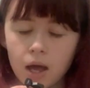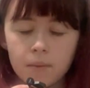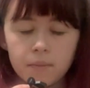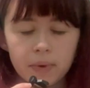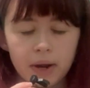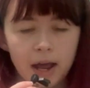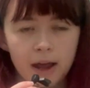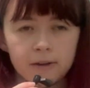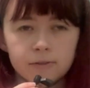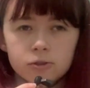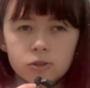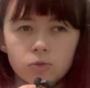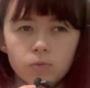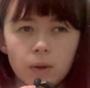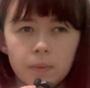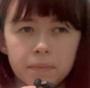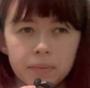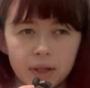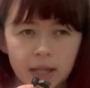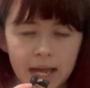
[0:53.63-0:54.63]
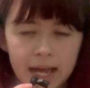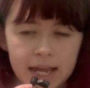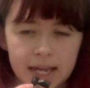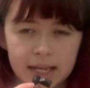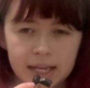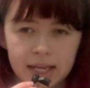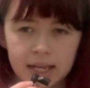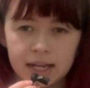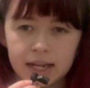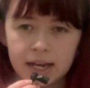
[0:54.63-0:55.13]
But after
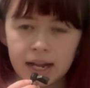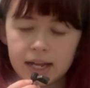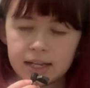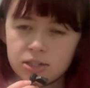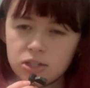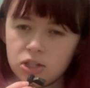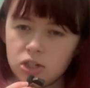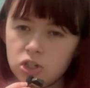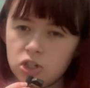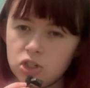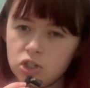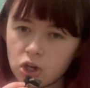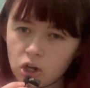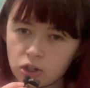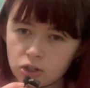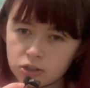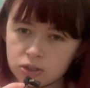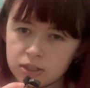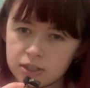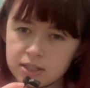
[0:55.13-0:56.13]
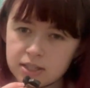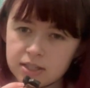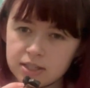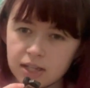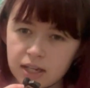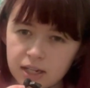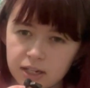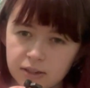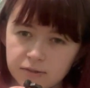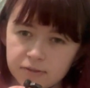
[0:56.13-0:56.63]
replaying it as an adult
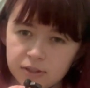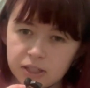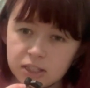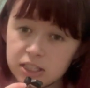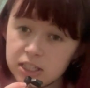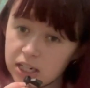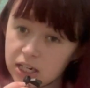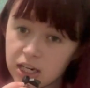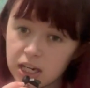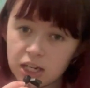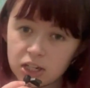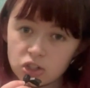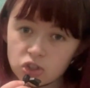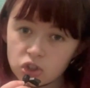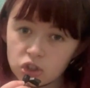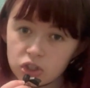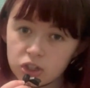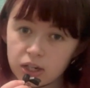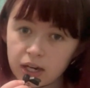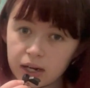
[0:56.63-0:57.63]
instead of a teenager,